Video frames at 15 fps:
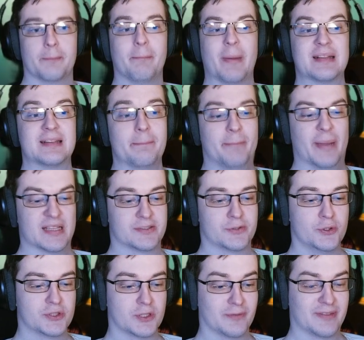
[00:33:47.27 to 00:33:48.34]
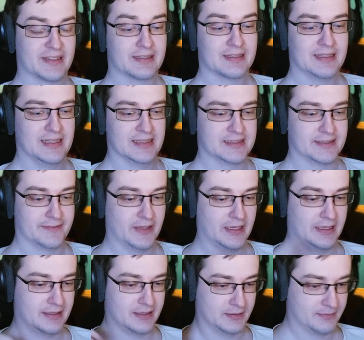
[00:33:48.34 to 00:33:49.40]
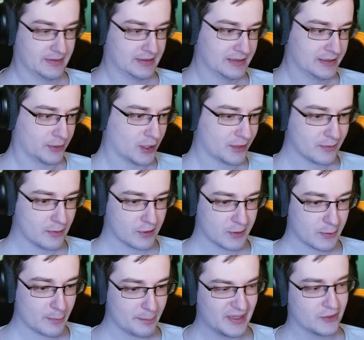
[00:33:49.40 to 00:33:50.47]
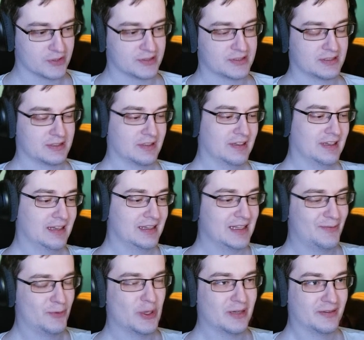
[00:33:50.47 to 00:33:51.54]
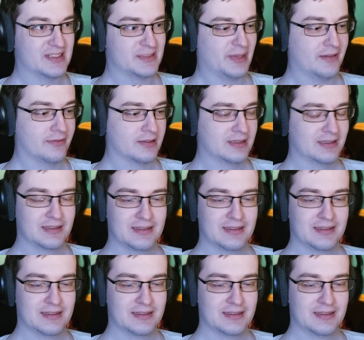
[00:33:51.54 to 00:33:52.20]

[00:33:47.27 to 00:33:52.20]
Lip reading: But the best use of it is with Convoke, because if you have this buff,